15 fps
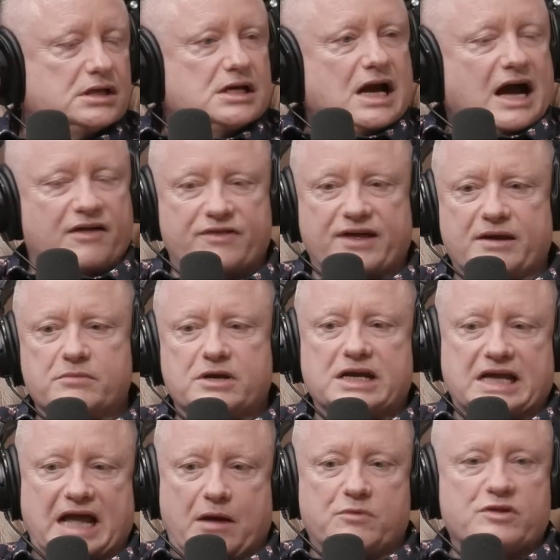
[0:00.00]
And then I'm going to
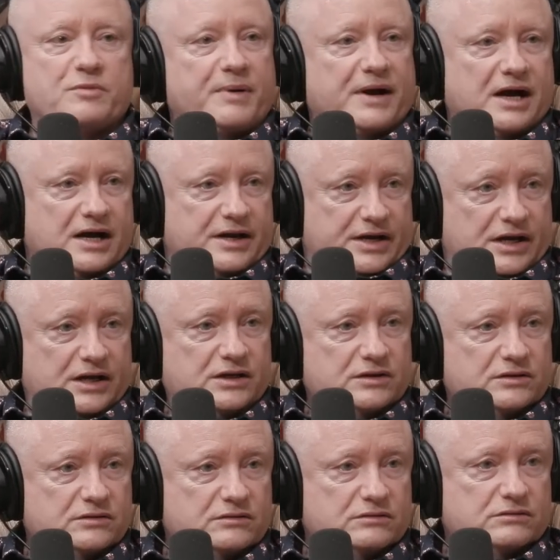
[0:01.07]
get them with a partner.
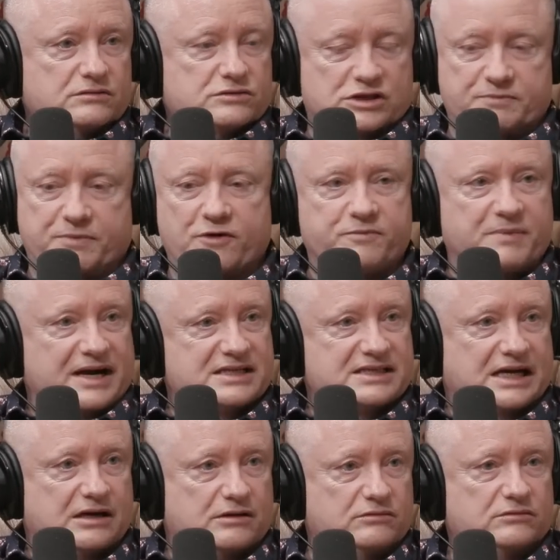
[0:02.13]
So they both maxed
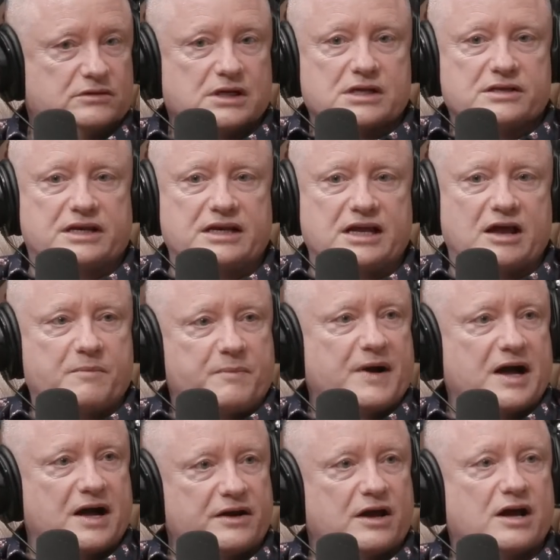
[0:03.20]
out. Then I get a
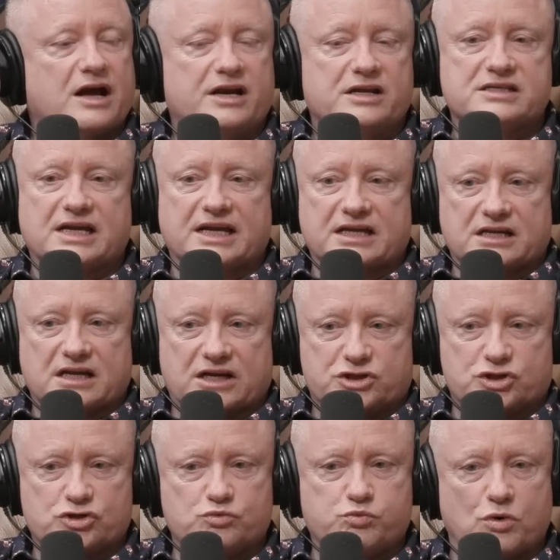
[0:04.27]
partner and I say, I
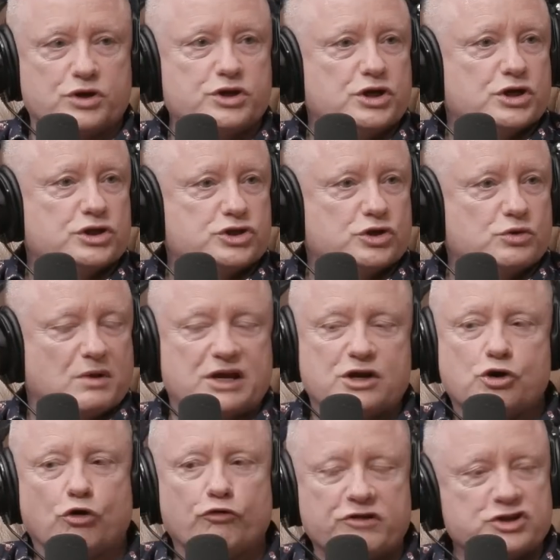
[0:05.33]
just want you to
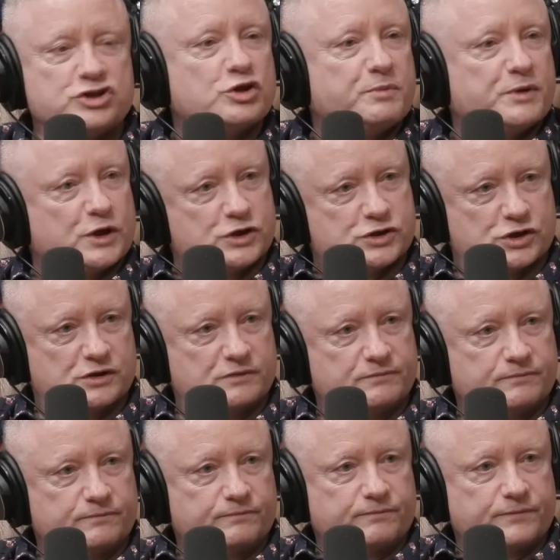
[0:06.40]
encourage the person.
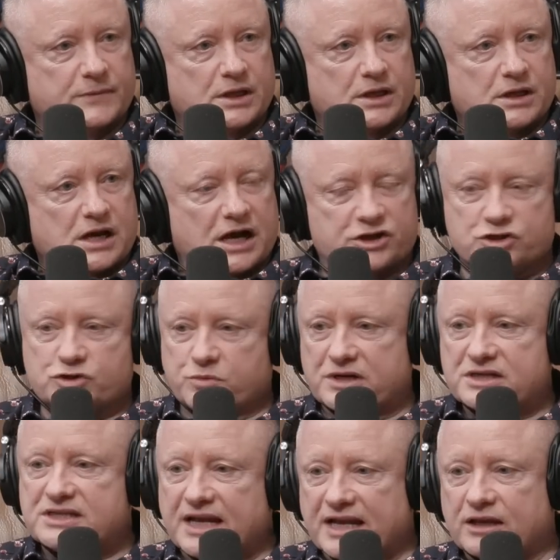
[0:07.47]
I just want to
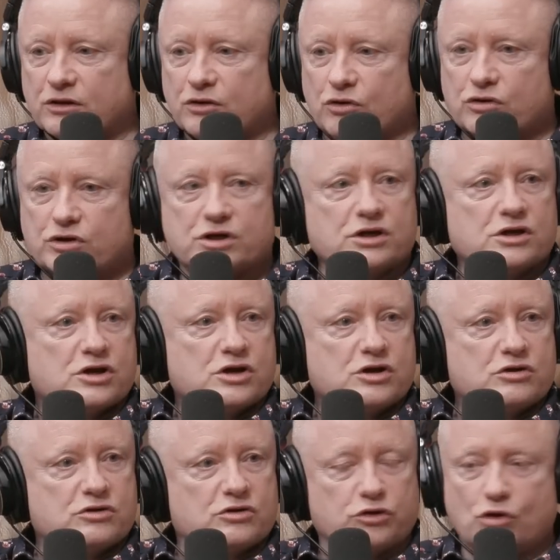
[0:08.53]
say, look
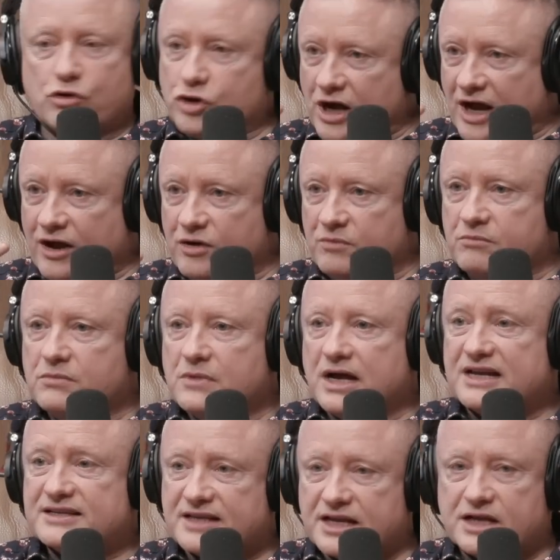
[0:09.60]
at them and
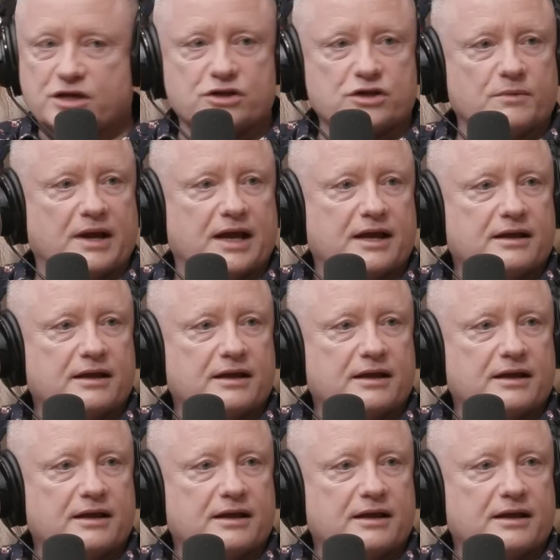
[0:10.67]
say you can do it.